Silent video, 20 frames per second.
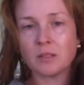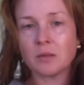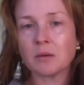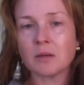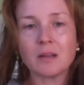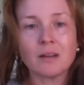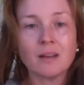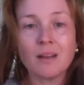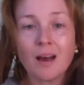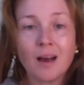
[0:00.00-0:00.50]
You
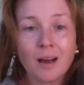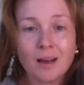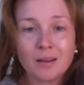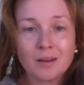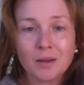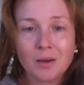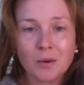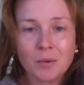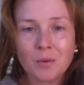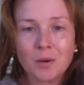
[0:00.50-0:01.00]

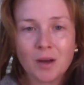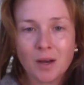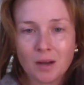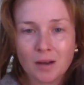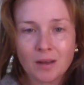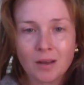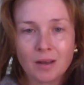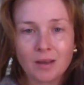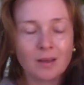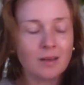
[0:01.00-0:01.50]
cannot go
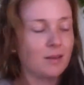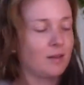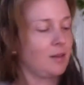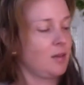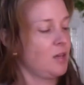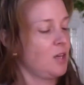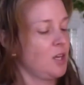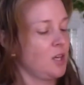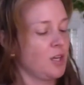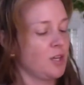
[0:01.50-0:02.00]
cutting
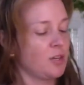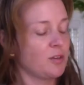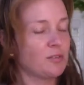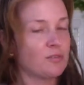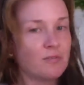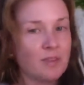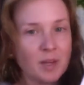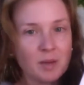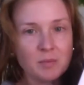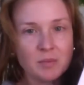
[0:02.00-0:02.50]
your
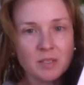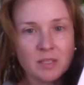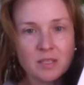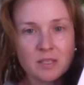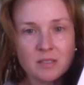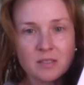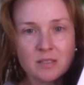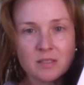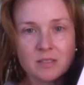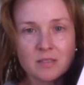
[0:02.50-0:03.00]

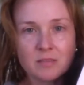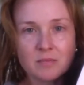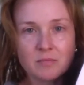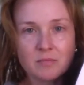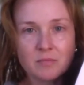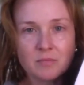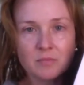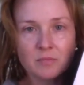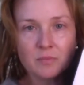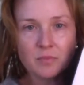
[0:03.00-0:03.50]
family's
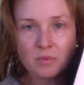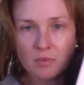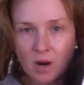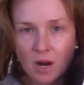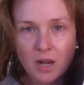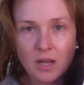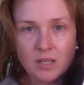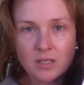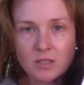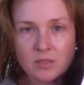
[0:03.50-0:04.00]

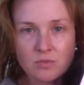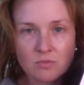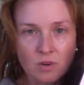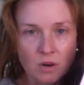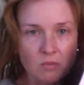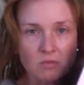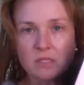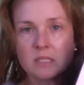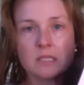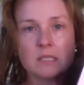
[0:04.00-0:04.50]
prize
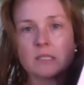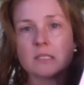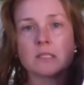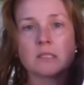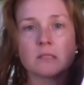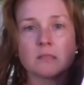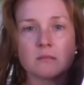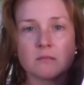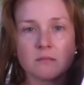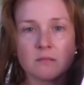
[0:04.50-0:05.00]

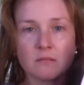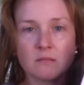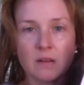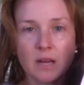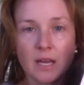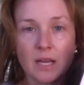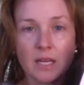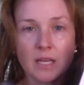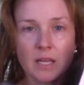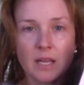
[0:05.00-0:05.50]
roses,
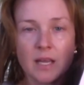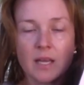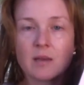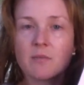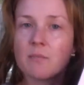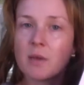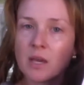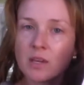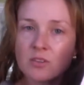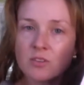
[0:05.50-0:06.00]
right?
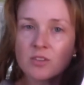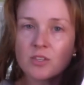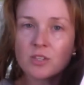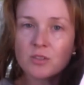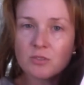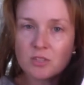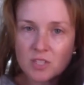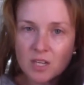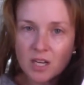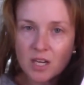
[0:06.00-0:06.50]
Like make sure
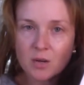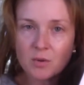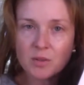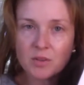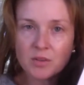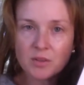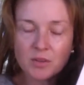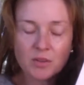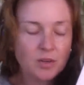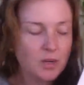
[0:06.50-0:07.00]
you check
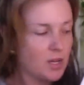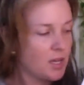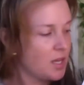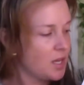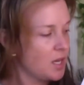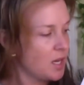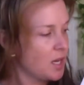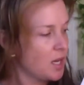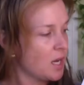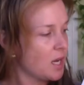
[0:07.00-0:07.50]
with your
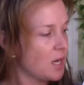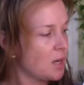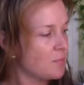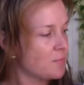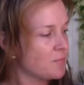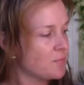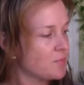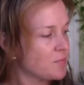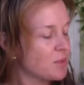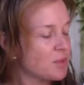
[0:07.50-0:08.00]

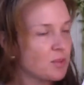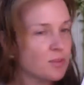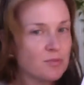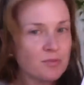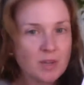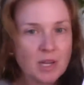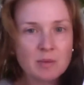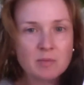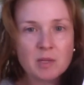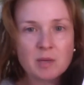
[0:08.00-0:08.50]

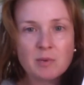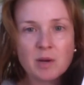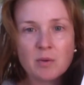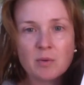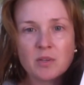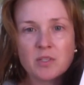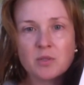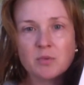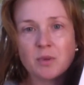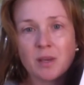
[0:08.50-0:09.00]
family
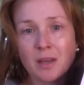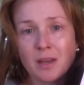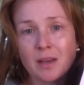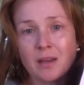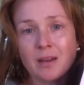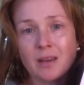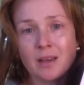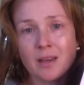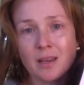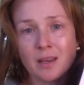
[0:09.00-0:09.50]
about what you
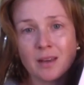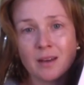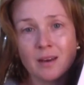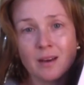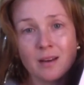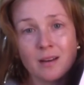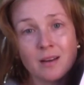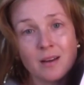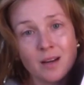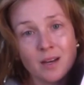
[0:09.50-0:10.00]
can and
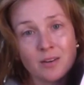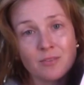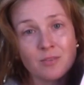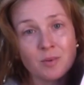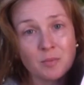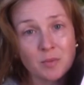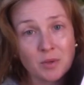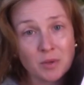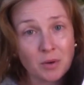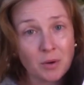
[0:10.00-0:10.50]
cannot cut
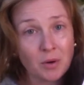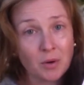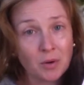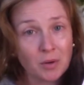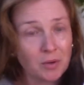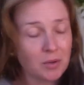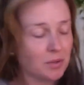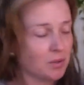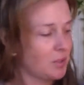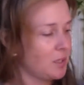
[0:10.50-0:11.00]
from the
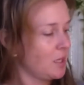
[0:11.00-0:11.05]
yard.